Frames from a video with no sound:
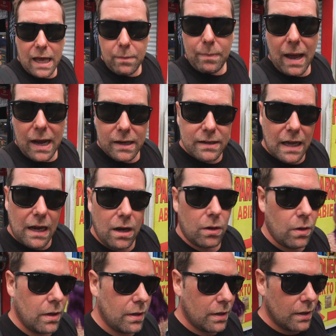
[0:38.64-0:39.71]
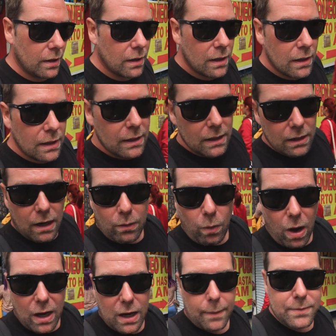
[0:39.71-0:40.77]
head back now,
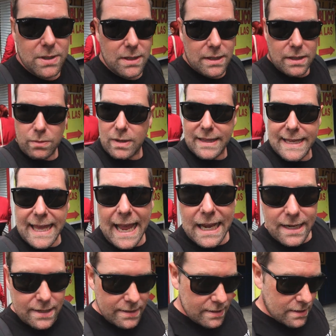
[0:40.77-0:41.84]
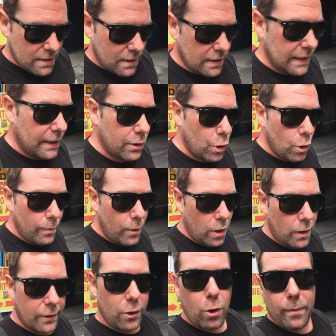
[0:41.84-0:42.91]
walk up to the, where the gate is, get an
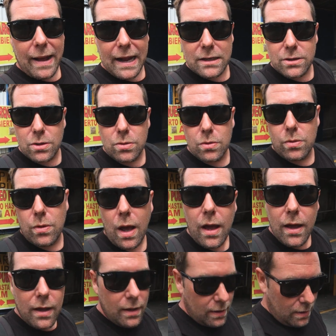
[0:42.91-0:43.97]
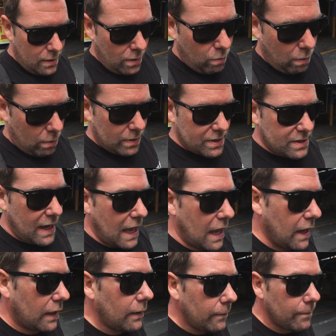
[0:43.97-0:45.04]
Uber, go back to where we're
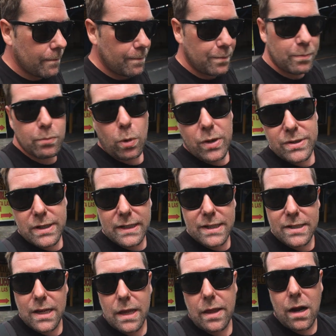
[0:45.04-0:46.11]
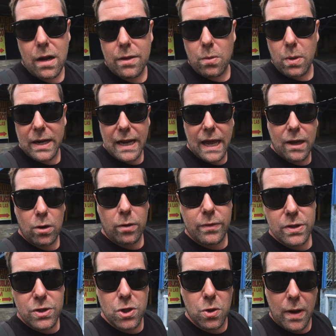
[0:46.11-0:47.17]
staying. Boys are gonna stay there, and then we're gonna head
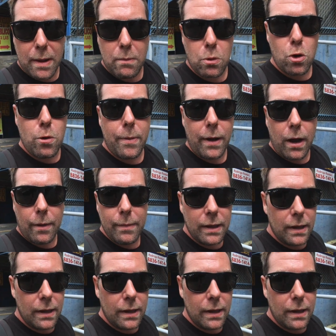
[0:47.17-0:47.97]
over to a brew pub.